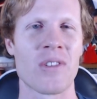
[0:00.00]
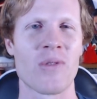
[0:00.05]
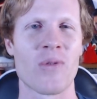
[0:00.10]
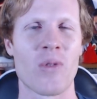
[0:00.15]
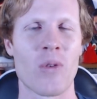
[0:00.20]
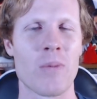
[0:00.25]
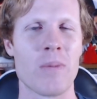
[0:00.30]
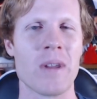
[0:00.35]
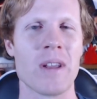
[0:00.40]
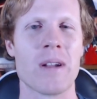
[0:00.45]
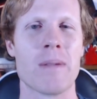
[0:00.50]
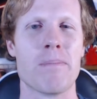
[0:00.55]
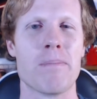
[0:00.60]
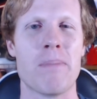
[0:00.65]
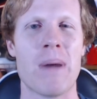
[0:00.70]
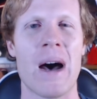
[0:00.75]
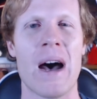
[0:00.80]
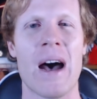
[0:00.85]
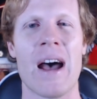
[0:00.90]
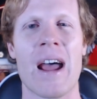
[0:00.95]
for me to
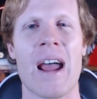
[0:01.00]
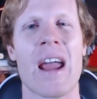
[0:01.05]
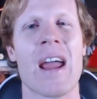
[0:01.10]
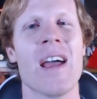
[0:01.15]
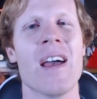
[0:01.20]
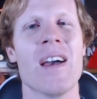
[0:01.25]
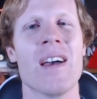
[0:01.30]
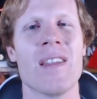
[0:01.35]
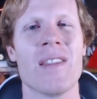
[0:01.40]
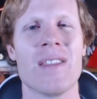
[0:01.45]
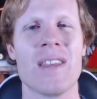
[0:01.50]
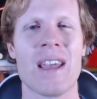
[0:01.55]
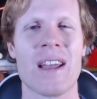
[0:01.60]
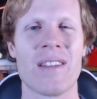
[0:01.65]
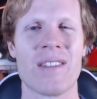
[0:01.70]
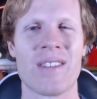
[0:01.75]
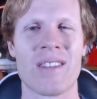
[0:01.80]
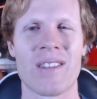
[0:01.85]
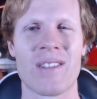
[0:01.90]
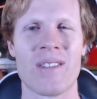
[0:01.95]
buy the
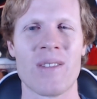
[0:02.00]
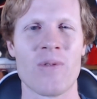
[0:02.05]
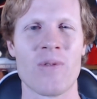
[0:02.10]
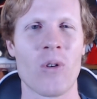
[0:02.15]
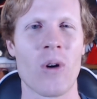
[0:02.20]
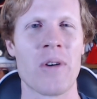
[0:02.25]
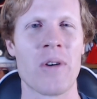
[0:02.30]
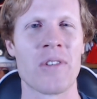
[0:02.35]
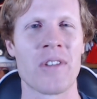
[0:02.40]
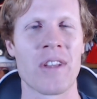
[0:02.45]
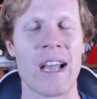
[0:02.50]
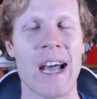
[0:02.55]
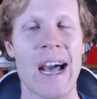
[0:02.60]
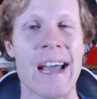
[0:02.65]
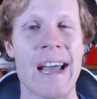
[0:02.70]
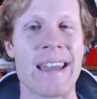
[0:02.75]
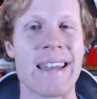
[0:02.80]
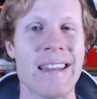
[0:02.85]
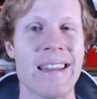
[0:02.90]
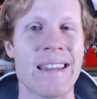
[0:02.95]
N64. I was like,
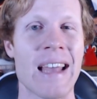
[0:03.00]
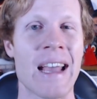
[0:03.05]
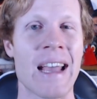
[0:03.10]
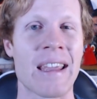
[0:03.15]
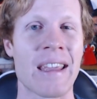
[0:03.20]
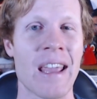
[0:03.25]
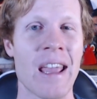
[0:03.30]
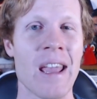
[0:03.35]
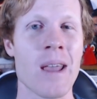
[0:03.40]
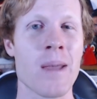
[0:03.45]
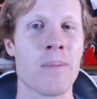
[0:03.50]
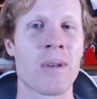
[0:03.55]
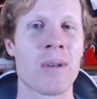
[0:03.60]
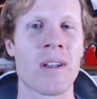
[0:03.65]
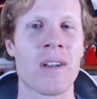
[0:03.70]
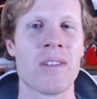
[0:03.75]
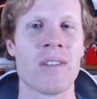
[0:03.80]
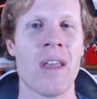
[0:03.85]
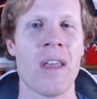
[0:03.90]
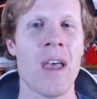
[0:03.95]
I need that game,
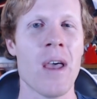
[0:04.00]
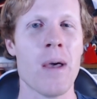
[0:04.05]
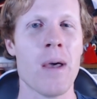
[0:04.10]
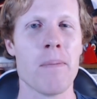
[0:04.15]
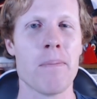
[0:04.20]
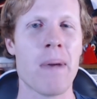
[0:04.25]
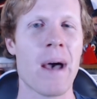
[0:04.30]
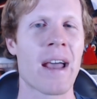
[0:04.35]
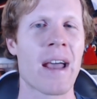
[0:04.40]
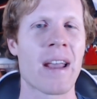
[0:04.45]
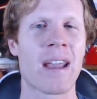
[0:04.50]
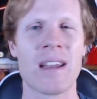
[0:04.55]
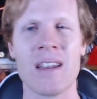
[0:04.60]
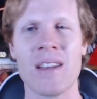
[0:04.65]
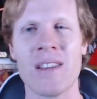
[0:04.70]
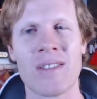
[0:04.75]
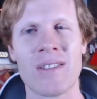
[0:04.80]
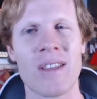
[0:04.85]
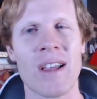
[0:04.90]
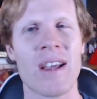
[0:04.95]
because back in
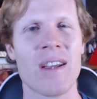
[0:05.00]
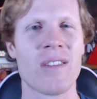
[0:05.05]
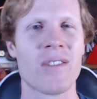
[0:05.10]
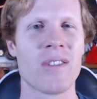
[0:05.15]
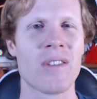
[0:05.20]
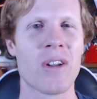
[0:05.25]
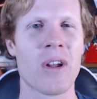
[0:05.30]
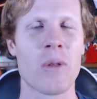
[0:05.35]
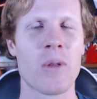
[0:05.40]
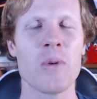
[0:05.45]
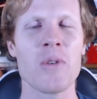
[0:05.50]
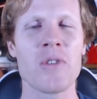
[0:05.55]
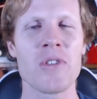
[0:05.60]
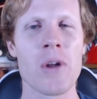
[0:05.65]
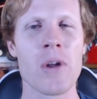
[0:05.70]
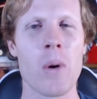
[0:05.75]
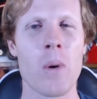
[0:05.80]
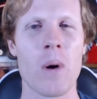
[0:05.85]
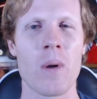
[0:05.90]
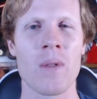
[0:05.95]
these days, you know, there was
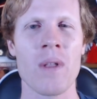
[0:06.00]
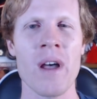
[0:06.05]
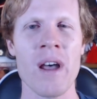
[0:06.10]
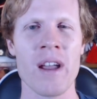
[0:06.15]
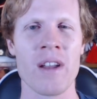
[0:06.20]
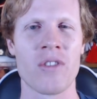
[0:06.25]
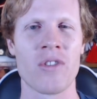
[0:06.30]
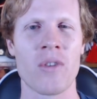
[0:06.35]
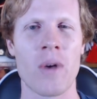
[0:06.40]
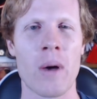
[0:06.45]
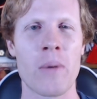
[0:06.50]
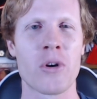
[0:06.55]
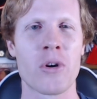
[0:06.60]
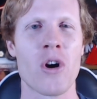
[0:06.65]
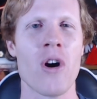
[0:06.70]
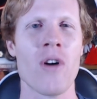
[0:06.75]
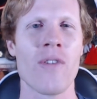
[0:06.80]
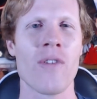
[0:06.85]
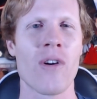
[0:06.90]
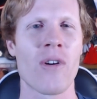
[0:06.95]
no online. So I would
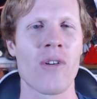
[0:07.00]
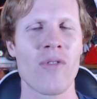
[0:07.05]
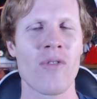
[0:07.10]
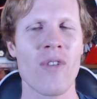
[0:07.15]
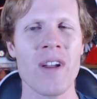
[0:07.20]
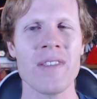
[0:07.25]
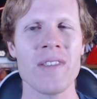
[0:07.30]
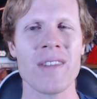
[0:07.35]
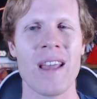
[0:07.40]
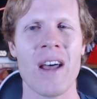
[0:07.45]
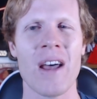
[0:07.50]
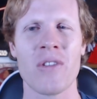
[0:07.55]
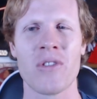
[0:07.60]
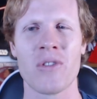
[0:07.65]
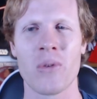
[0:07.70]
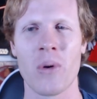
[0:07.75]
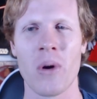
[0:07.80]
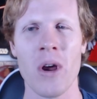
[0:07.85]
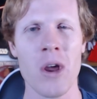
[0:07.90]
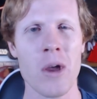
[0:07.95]
go over to a friend's
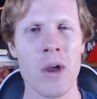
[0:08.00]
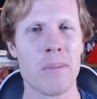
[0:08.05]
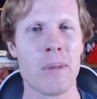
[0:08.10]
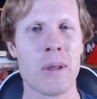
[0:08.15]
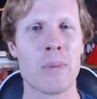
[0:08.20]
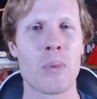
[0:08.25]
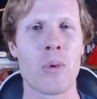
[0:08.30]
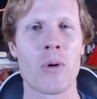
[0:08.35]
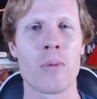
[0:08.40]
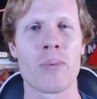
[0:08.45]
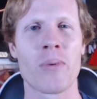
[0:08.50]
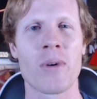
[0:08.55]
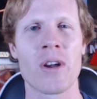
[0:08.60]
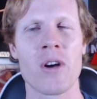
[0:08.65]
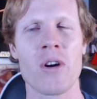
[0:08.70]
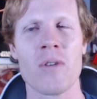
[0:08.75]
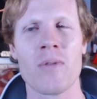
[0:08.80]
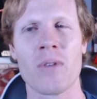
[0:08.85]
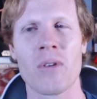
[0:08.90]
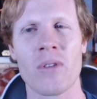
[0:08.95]
house, or people would
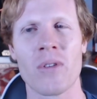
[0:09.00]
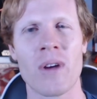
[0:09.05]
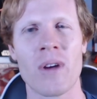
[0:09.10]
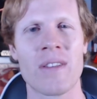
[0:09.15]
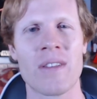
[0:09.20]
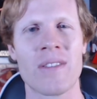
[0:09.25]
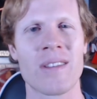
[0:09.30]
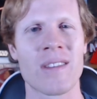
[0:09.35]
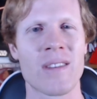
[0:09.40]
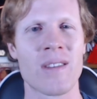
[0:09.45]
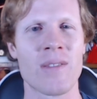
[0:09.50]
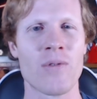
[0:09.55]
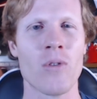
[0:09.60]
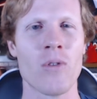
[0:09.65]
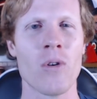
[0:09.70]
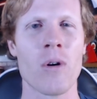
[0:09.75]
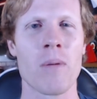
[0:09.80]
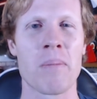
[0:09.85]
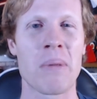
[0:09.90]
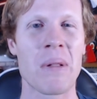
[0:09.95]
bring over their
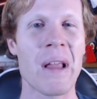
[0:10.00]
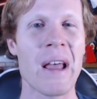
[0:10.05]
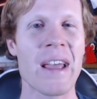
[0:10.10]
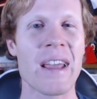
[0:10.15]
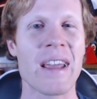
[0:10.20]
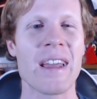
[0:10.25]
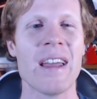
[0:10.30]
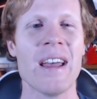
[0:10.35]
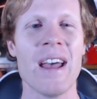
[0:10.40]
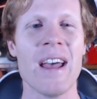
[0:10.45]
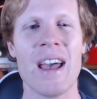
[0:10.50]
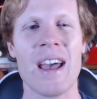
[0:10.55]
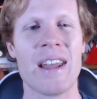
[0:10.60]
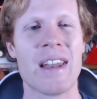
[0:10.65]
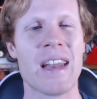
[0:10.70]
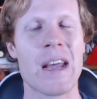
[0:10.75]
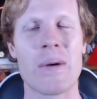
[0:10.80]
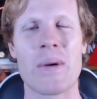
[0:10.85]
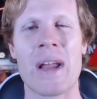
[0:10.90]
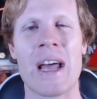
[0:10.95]
N64 and play it,
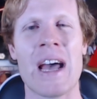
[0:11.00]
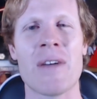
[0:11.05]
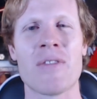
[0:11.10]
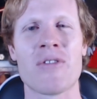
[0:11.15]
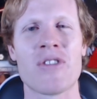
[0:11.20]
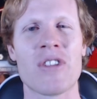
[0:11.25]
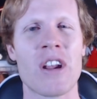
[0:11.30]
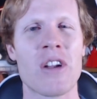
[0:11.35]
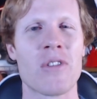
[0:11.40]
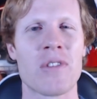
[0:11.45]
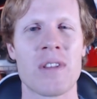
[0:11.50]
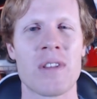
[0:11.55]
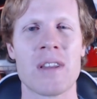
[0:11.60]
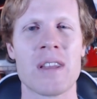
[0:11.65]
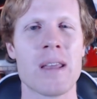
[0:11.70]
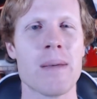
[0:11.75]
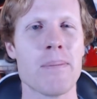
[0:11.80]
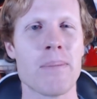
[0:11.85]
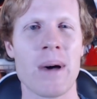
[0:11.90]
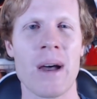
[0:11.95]
and they would have Shadows of
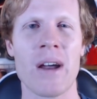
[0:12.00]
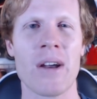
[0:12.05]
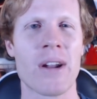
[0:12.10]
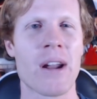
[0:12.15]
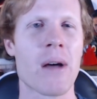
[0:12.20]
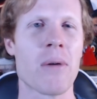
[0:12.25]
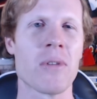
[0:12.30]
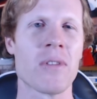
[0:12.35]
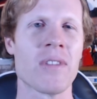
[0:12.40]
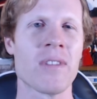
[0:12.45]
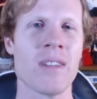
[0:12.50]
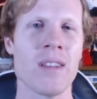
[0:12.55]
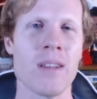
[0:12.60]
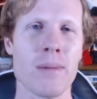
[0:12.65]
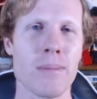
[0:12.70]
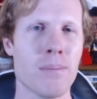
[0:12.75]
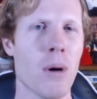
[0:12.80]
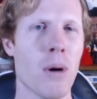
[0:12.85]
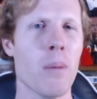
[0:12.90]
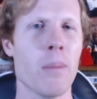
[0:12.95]
the Empire, and I would
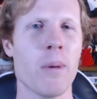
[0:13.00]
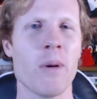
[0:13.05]
see Boba